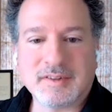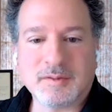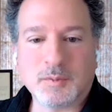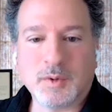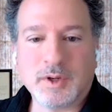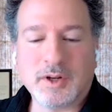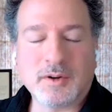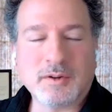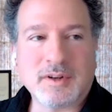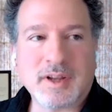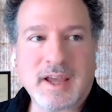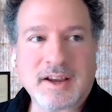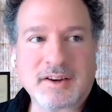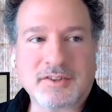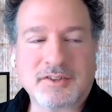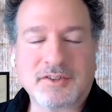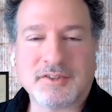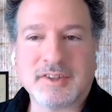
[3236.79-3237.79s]
we don't
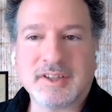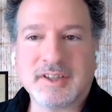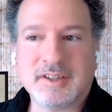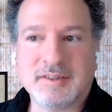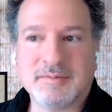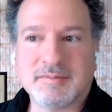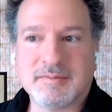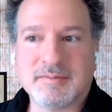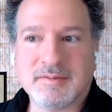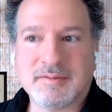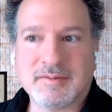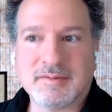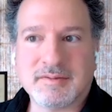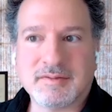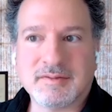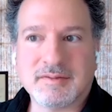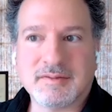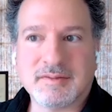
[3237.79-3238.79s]
actually
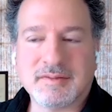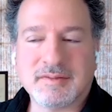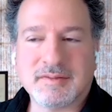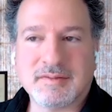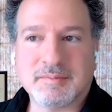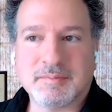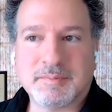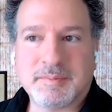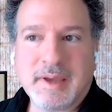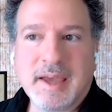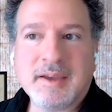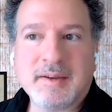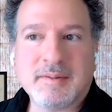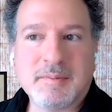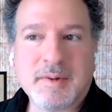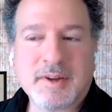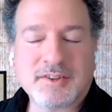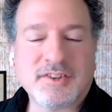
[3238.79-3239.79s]
pay
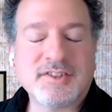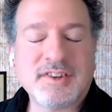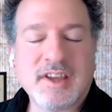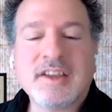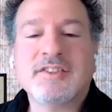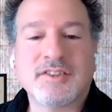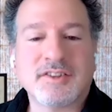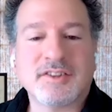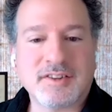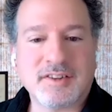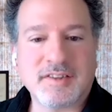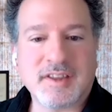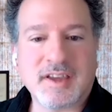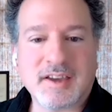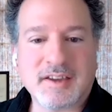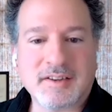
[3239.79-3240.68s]
much attention to that,